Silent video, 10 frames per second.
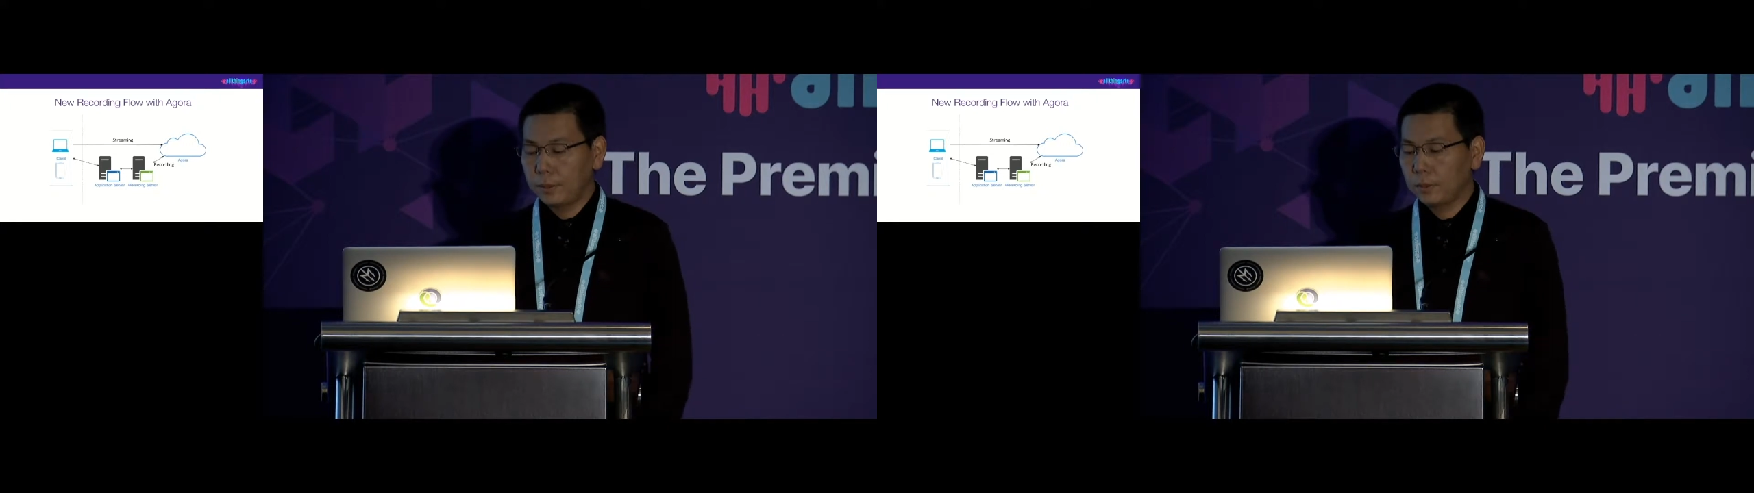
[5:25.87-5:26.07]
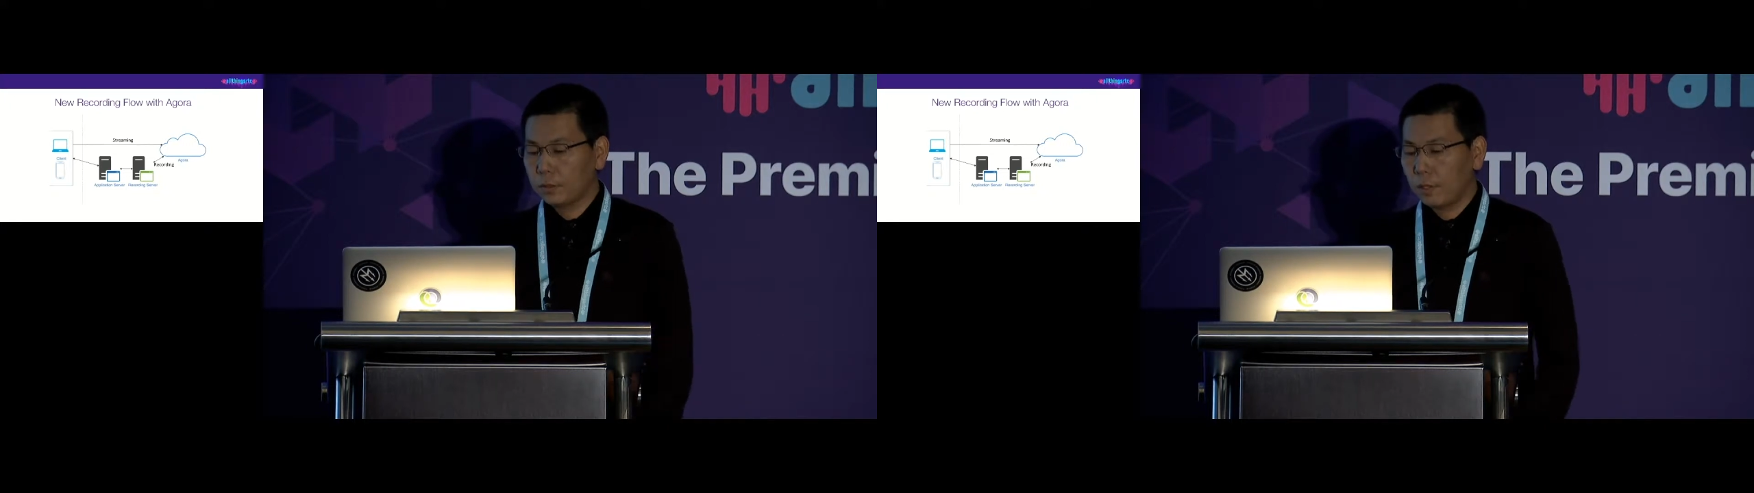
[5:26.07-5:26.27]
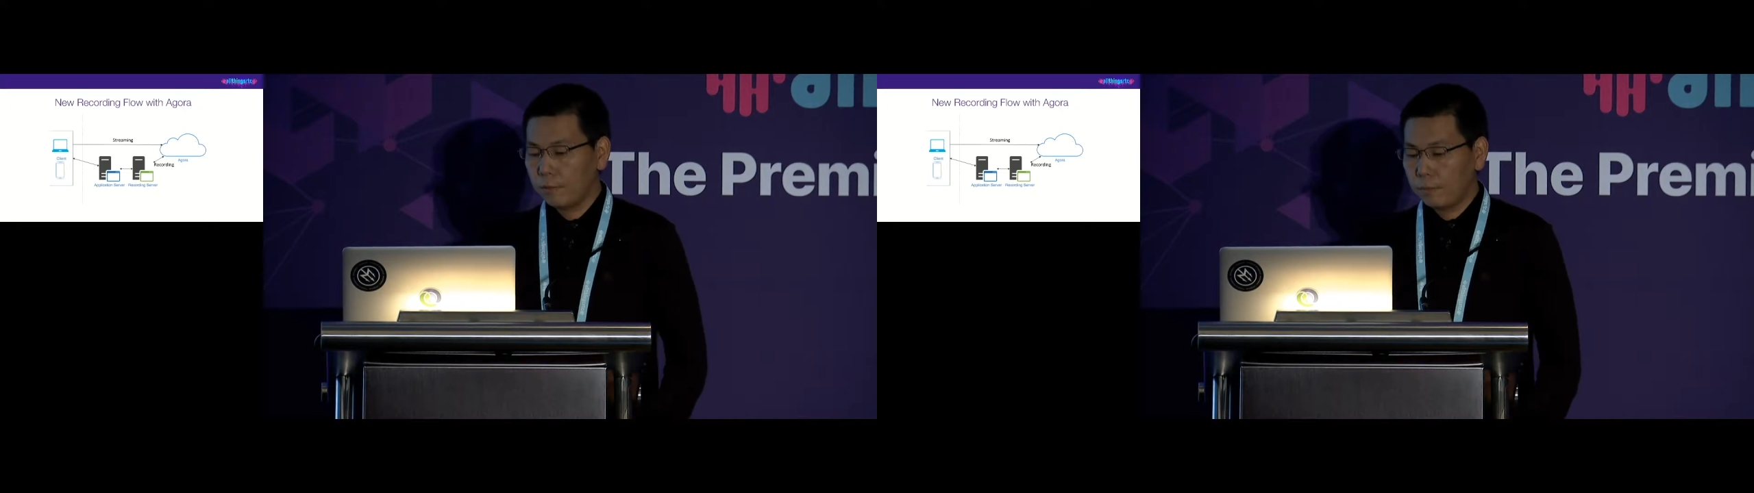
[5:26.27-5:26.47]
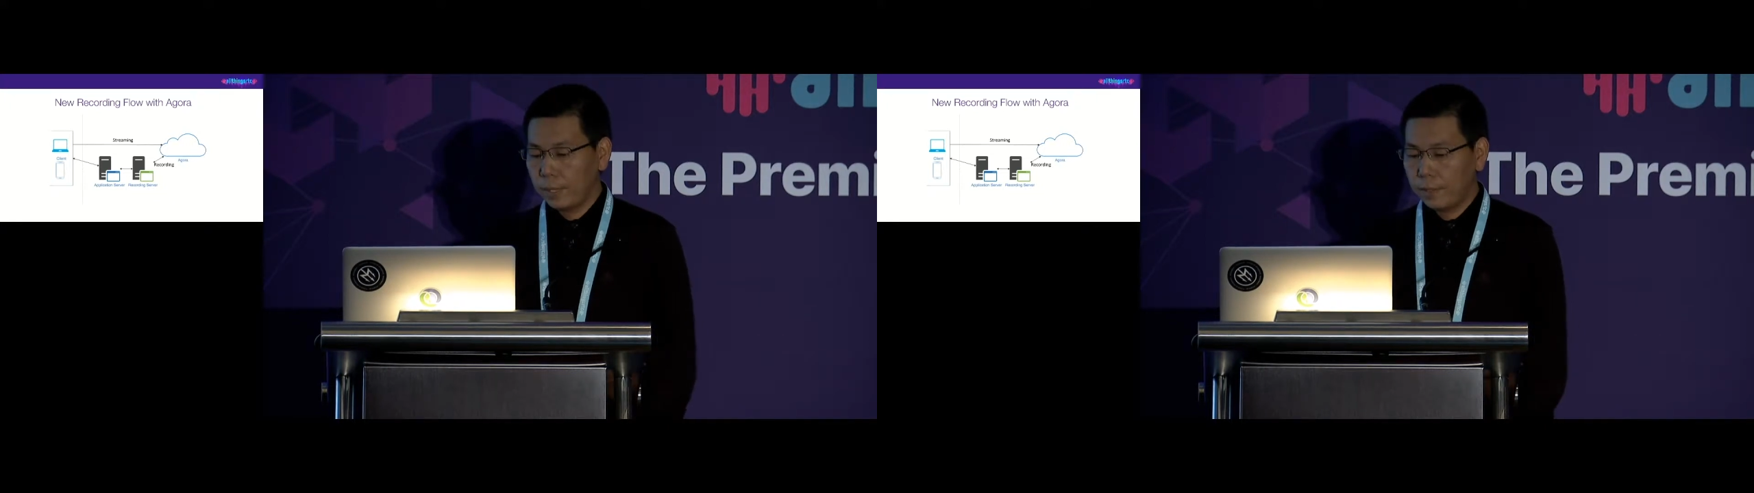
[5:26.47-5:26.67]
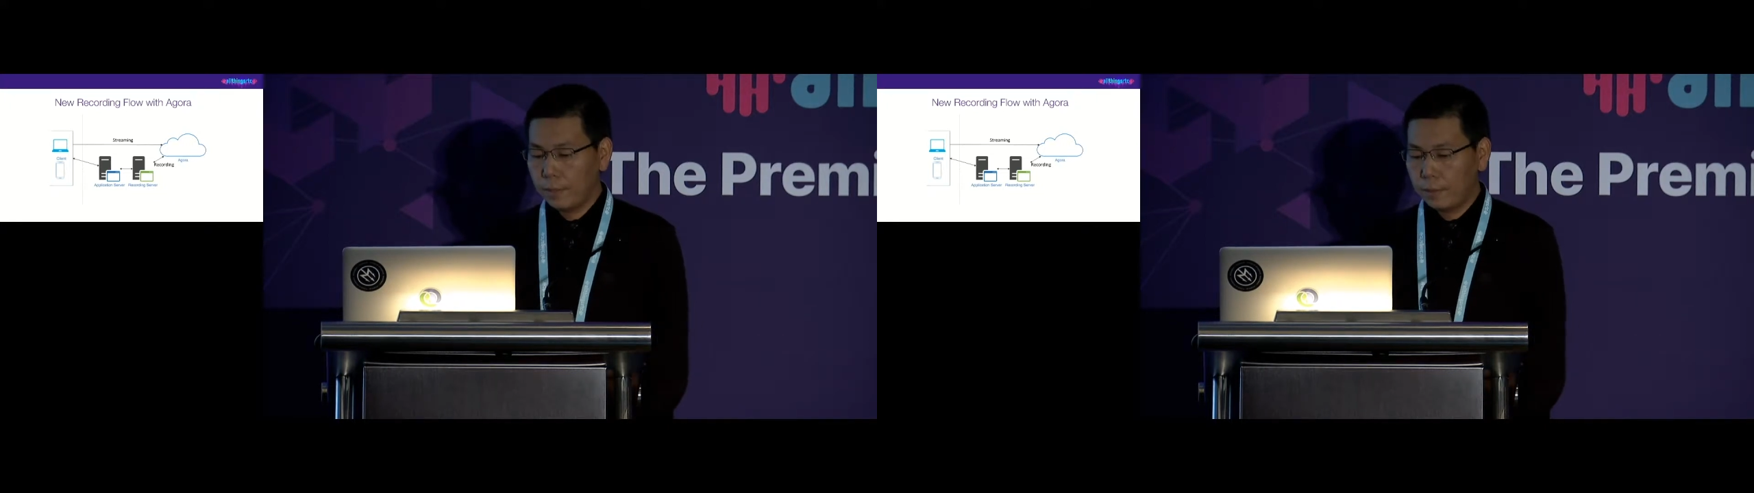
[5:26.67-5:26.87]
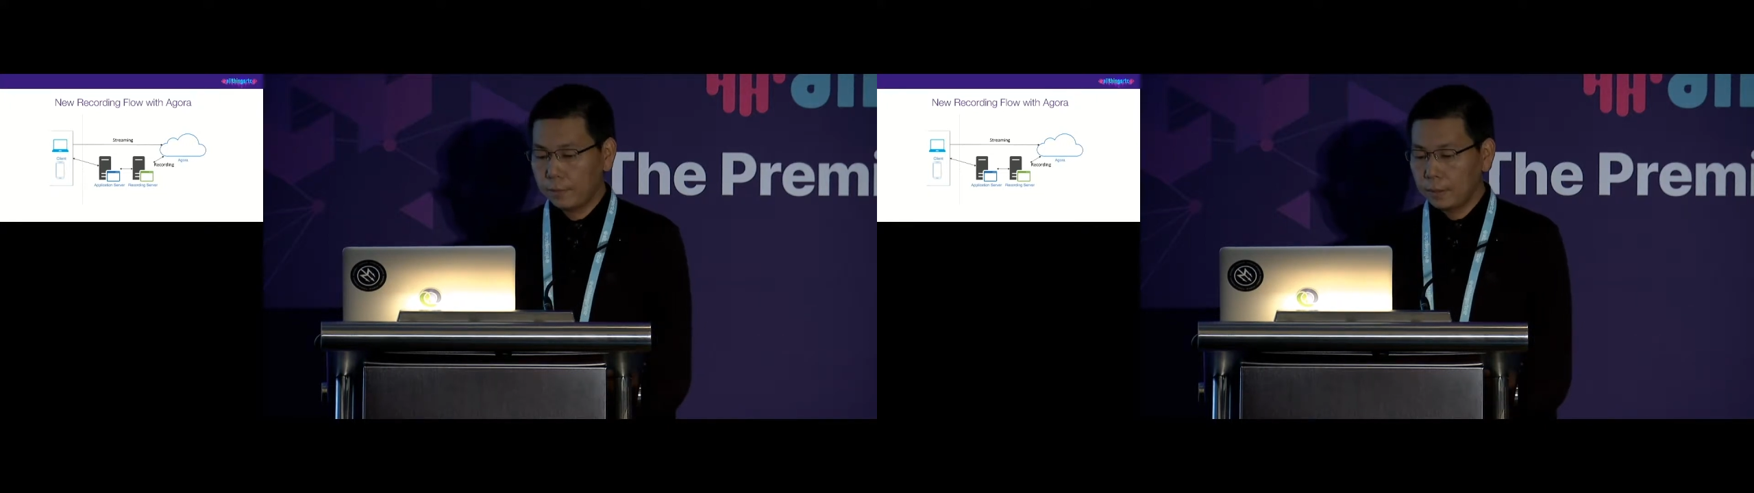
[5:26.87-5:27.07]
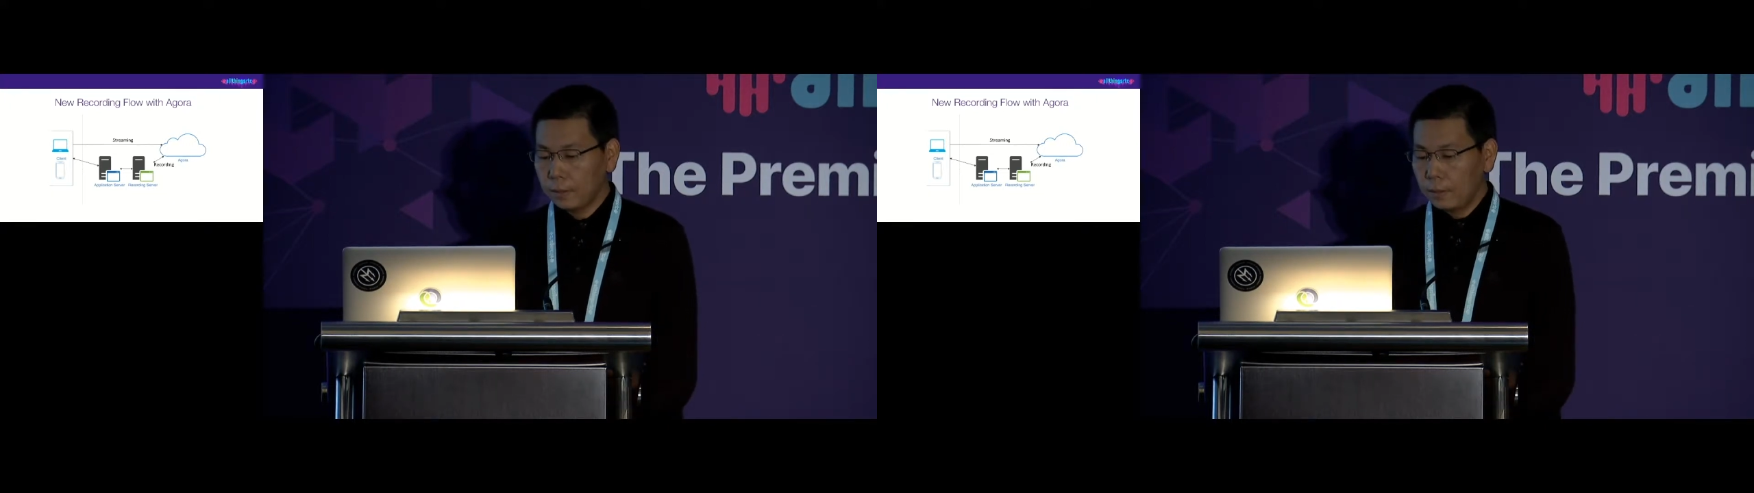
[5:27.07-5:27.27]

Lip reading: been solved by now.